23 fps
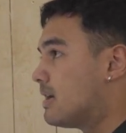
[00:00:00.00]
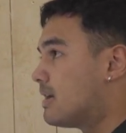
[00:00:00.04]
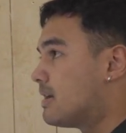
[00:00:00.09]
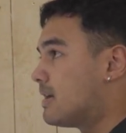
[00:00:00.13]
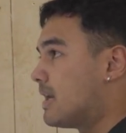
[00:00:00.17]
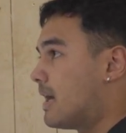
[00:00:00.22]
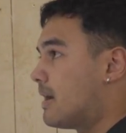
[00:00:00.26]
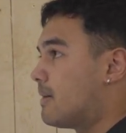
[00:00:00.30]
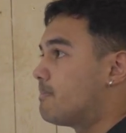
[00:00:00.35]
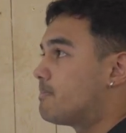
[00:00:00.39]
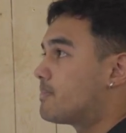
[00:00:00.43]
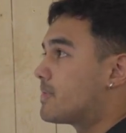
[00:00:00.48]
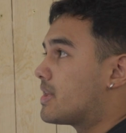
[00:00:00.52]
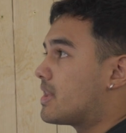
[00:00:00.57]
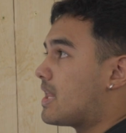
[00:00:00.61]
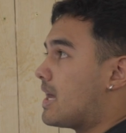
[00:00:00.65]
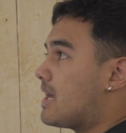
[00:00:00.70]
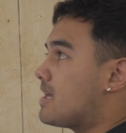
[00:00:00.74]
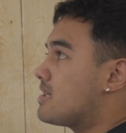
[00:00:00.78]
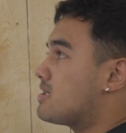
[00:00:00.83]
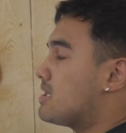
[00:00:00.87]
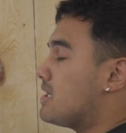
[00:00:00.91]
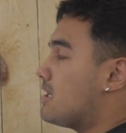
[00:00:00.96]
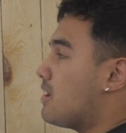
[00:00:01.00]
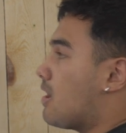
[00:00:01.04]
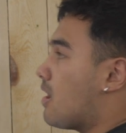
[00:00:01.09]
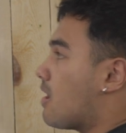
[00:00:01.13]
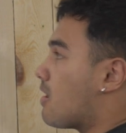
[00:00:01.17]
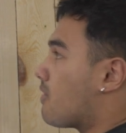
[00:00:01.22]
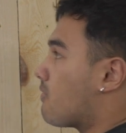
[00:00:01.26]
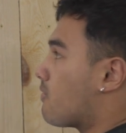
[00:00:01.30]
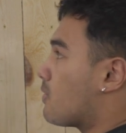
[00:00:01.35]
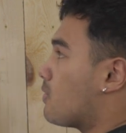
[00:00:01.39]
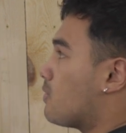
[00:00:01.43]
Now, that is the
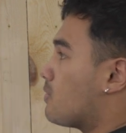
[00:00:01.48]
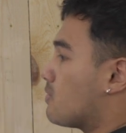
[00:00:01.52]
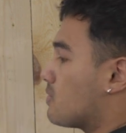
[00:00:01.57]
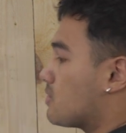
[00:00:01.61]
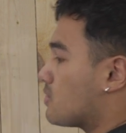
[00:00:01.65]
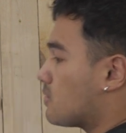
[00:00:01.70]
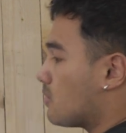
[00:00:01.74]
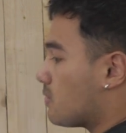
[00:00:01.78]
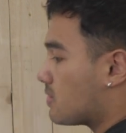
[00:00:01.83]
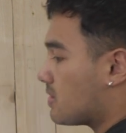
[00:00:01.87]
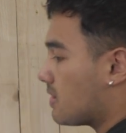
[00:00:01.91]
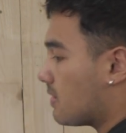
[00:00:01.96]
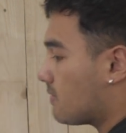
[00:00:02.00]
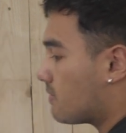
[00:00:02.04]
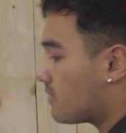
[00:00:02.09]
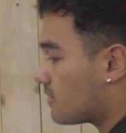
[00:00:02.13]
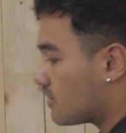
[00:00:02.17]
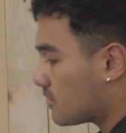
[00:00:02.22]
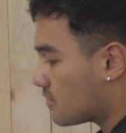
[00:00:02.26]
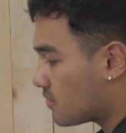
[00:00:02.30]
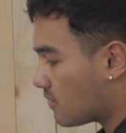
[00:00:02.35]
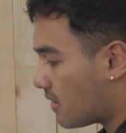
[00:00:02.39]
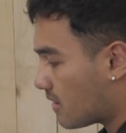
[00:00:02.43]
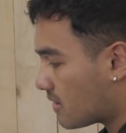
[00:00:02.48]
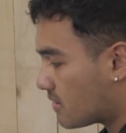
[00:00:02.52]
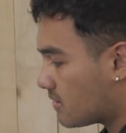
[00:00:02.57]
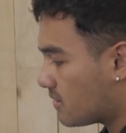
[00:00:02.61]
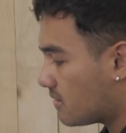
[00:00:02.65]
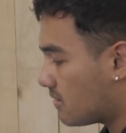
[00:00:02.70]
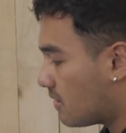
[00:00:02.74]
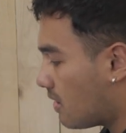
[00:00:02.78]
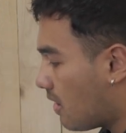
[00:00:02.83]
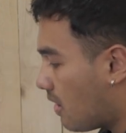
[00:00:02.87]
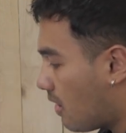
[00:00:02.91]
overall sort of
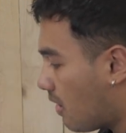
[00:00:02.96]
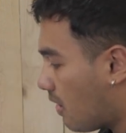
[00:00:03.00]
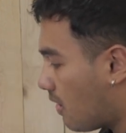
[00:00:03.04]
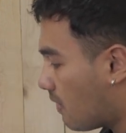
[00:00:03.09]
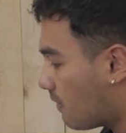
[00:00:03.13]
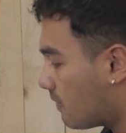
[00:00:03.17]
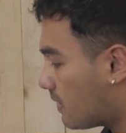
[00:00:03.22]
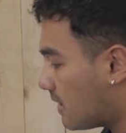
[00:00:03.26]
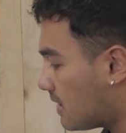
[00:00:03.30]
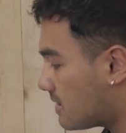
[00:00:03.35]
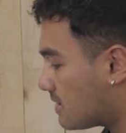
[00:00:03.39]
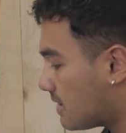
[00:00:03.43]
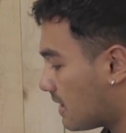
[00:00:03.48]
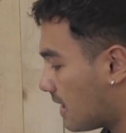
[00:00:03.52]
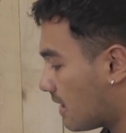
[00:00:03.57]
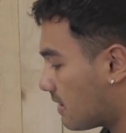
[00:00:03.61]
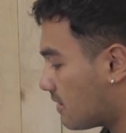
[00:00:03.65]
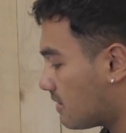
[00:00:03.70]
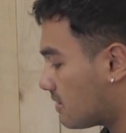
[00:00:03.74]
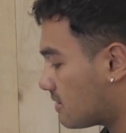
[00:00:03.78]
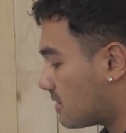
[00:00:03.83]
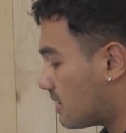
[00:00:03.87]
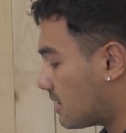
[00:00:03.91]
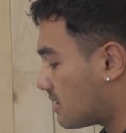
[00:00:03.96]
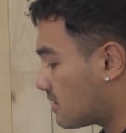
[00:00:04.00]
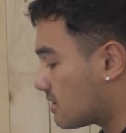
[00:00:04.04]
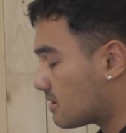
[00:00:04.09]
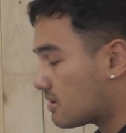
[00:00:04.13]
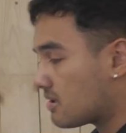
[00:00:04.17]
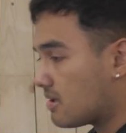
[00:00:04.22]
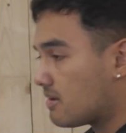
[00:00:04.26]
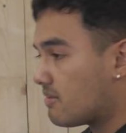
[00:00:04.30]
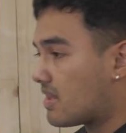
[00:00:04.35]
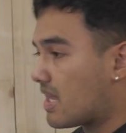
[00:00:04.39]
construction of these leathers. This
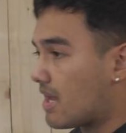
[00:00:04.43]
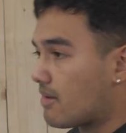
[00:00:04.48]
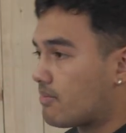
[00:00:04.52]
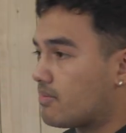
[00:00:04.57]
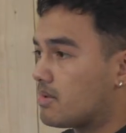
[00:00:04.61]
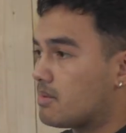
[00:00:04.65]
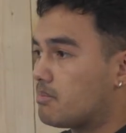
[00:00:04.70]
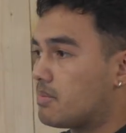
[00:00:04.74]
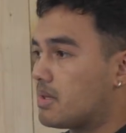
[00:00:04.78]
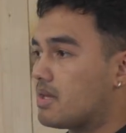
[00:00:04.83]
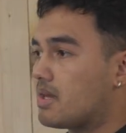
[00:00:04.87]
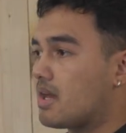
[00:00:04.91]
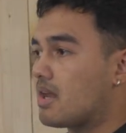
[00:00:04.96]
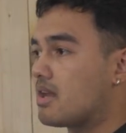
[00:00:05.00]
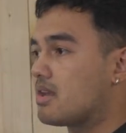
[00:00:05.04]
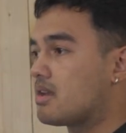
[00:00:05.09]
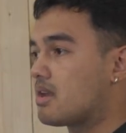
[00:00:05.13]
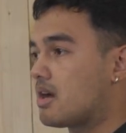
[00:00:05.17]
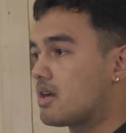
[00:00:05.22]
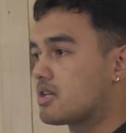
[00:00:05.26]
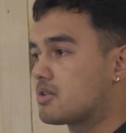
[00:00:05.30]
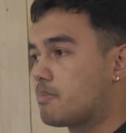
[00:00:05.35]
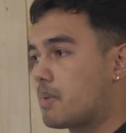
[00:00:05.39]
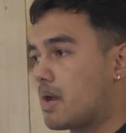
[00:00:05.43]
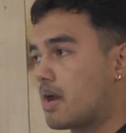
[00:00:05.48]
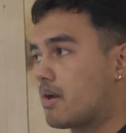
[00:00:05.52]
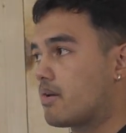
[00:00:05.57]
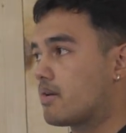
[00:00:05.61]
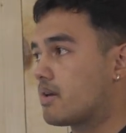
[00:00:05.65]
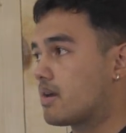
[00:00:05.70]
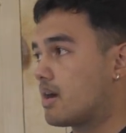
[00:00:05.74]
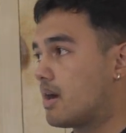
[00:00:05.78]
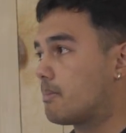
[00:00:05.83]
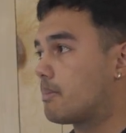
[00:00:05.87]
is going to definitely be a nice
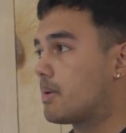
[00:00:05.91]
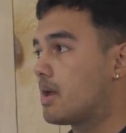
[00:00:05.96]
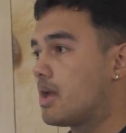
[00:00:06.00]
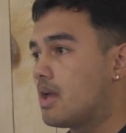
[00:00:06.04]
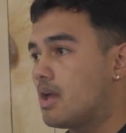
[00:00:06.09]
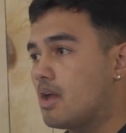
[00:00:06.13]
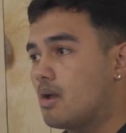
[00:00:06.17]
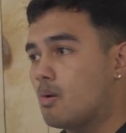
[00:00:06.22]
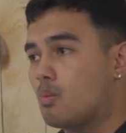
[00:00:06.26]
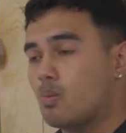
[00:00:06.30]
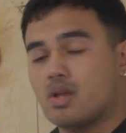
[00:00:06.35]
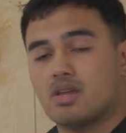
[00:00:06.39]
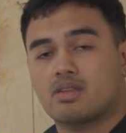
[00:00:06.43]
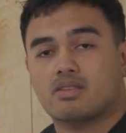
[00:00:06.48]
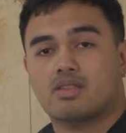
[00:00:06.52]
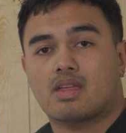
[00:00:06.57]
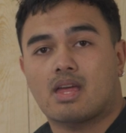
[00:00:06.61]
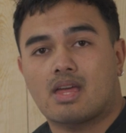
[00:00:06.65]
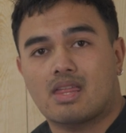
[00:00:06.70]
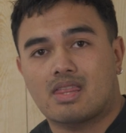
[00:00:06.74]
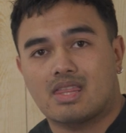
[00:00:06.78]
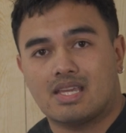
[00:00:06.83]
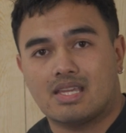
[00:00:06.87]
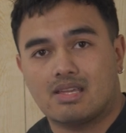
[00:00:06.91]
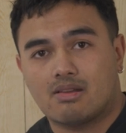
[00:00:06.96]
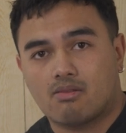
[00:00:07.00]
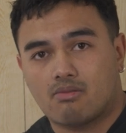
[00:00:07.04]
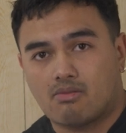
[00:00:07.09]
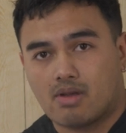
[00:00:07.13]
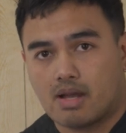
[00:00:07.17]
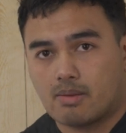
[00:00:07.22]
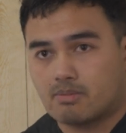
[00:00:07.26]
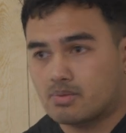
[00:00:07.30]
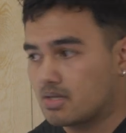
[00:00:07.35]
pairing up with the
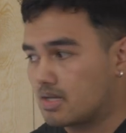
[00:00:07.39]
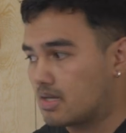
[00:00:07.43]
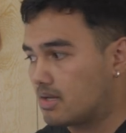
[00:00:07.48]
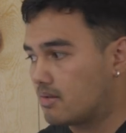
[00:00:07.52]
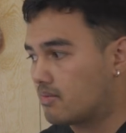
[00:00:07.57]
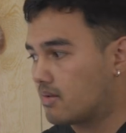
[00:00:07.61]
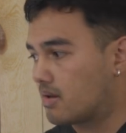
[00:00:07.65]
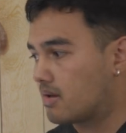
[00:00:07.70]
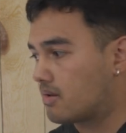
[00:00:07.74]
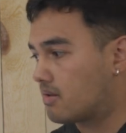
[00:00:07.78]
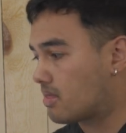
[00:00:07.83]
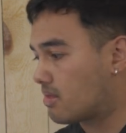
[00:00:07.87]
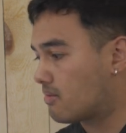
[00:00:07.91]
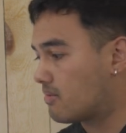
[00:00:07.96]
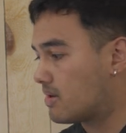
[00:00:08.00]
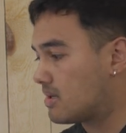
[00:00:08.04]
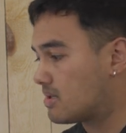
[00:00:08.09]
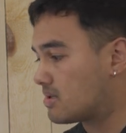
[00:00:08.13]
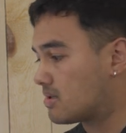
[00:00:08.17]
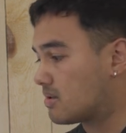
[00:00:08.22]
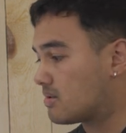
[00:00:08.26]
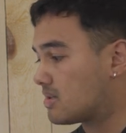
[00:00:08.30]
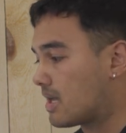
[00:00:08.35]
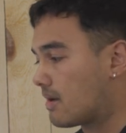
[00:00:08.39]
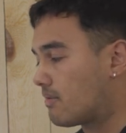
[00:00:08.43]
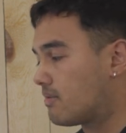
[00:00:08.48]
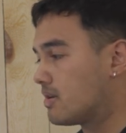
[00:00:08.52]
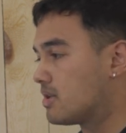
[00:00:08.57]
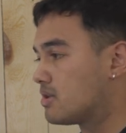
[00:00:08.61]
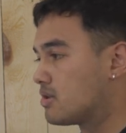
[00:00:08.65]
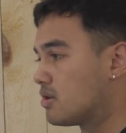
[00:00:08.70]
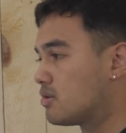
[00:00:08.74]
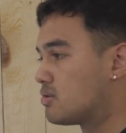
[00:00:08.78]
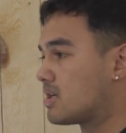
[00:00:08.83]
Raptor Evo 3, so
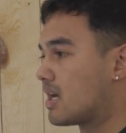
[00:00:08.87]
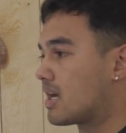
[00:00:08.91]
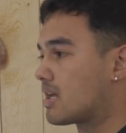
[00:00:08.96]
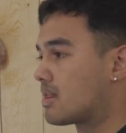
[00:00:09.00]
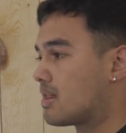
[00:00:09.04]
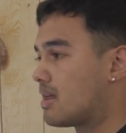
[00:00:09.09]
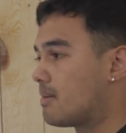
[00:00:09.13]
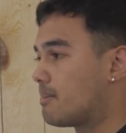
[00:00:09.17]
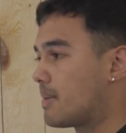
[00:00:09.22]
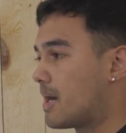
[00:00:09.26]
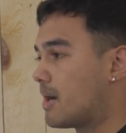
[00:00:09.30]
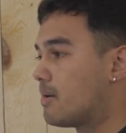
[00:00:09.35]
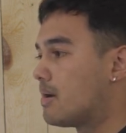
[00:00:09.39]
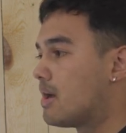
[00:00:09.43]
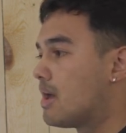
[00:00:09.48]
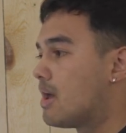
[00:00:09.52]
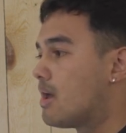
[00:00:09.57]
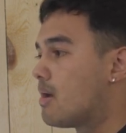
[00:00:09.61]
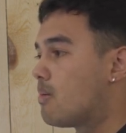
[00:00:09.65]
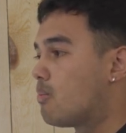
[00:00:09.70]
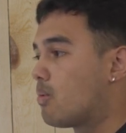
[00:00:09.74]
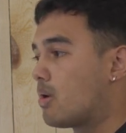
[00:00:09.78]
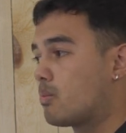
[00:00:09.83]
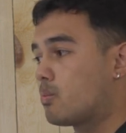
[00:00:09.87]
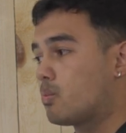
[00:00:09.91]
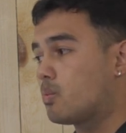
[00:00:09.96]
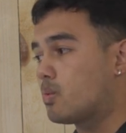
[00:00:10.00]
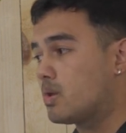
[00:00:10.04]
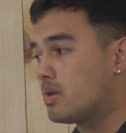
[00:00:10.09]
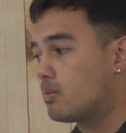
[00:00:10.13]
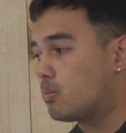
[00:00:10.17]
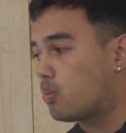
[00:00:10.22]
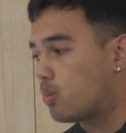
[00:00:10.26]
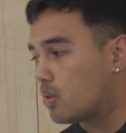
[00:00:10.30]
definitely do check them out. What
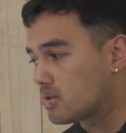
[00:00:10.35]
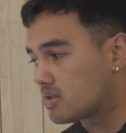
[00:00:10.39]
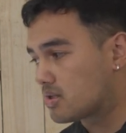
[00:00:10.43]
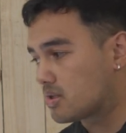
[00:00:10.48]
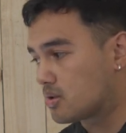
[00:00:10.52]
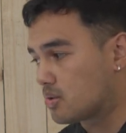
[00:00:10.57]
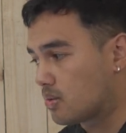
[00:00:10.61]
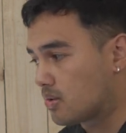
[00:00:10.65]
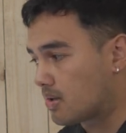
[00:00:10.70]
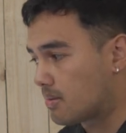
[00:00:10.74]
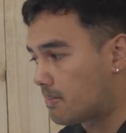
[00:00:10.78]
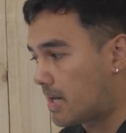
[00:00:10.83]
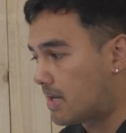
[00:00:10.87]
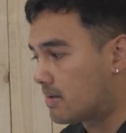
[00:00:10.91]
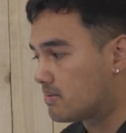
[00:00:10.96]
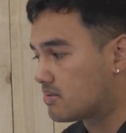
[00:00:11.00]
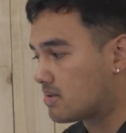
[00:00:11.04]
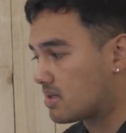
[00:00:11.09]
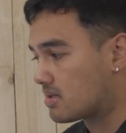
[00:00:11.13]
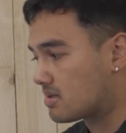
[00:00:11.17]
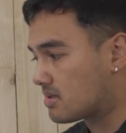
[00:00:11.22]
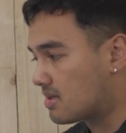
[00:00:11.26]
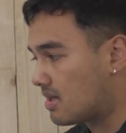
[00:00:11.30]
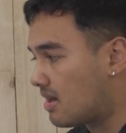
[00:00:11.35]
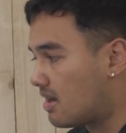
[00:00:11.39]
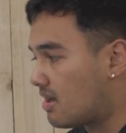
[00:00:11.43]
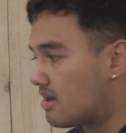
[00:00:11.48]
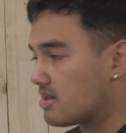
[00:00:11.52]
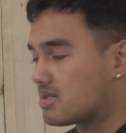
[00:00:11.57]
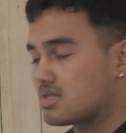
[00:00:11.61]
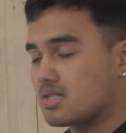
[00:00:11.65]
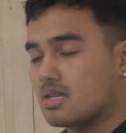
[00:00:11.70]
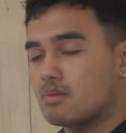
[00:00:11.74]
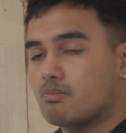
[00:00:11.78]
we want to talk about, just the
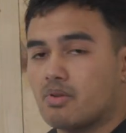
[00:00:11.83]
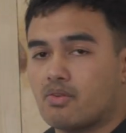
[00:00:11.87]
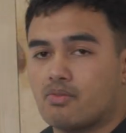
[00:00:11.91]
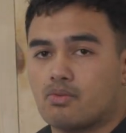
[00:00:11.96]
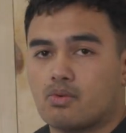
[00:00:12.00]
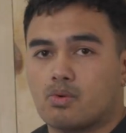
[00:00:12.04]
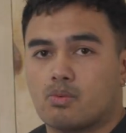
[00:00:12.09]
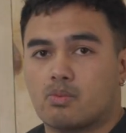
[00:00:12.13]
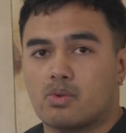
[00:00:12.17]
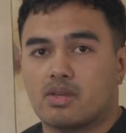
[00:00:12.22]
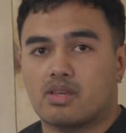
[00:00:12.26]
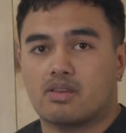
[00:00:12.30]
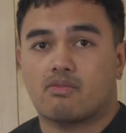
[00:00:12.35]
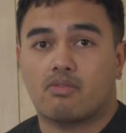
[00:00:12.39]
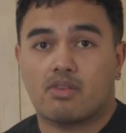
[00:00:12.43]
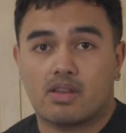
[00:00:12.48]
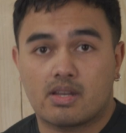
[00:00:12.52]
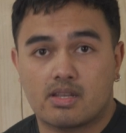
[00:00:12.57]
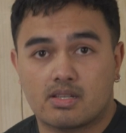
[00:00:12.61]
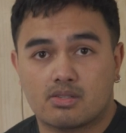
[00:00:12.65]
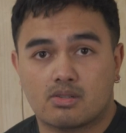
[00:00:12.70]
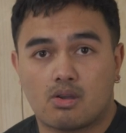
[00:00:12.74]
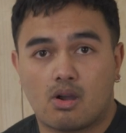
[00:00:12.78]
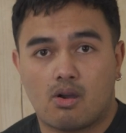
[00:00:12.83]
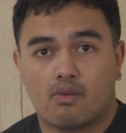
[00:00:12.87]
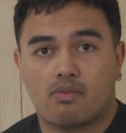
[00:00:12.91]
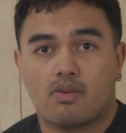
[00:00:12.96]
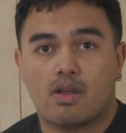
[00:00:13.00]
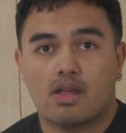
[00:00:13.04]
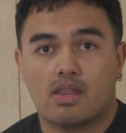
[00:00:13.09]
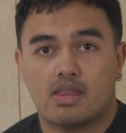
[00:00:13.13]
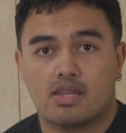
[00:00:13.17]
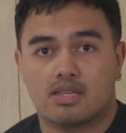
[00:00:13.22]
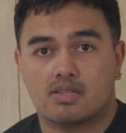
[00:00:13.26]
last thing before we finish off
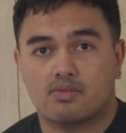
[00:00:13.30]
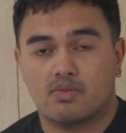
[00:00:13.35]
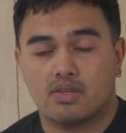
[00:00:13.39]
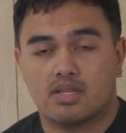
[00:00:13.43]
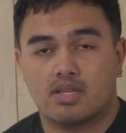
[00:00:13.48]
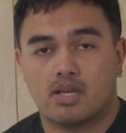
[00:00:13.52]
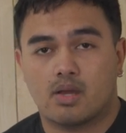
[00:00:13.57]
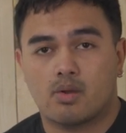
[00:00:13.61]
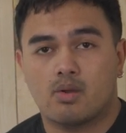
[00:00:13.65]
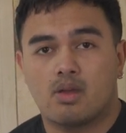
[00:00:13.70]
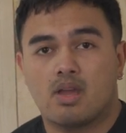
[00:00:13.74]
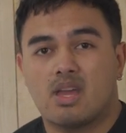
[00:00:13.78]
this video,